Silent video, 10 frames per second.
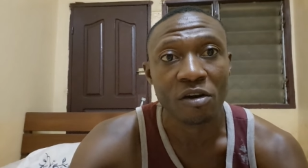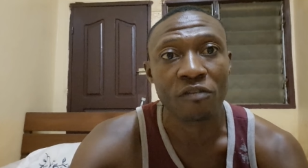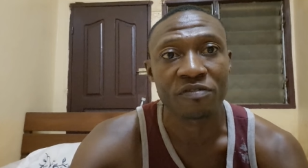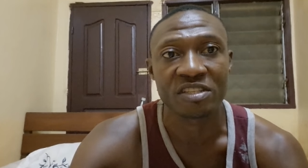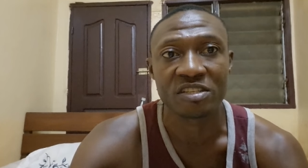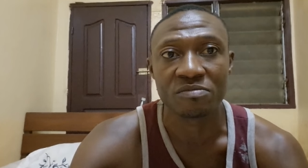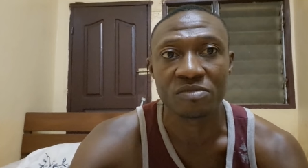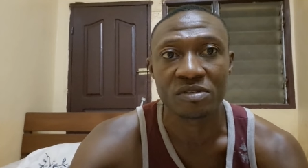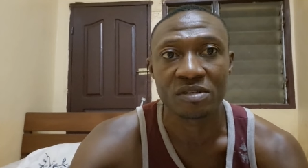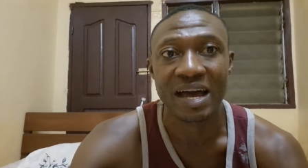of the
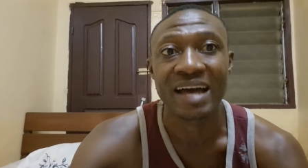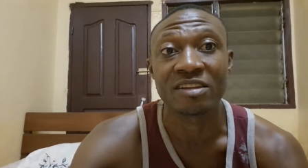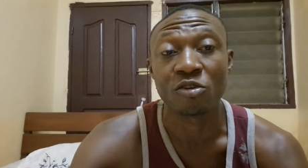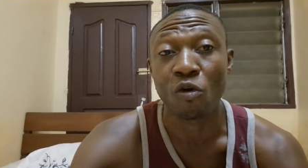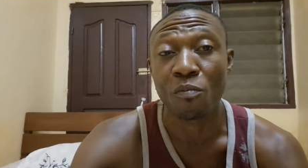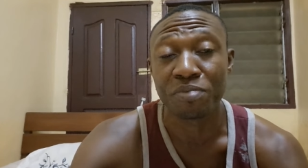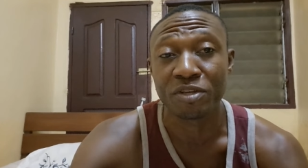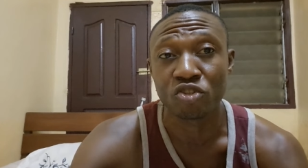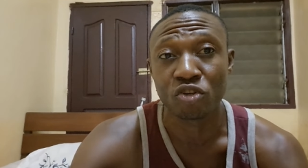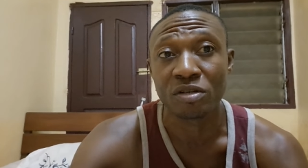teams and the
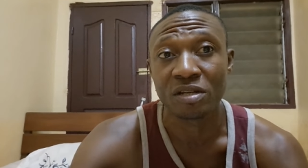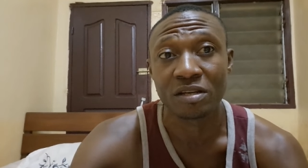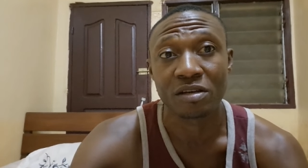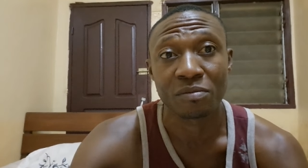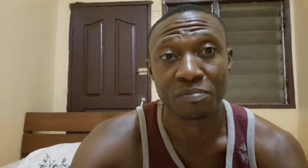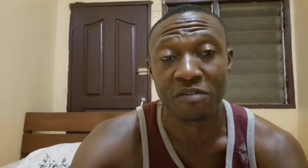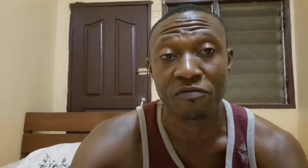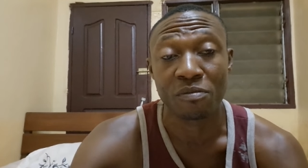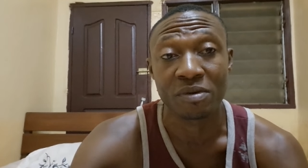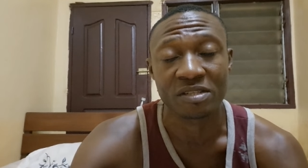competition
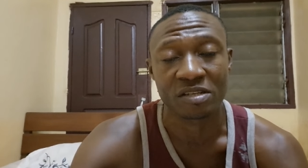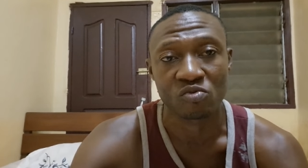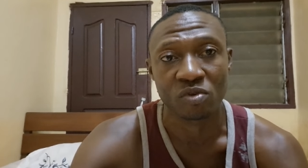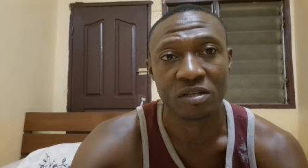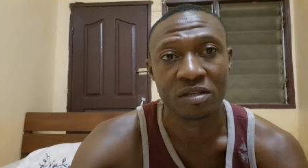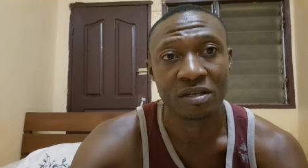performance as well.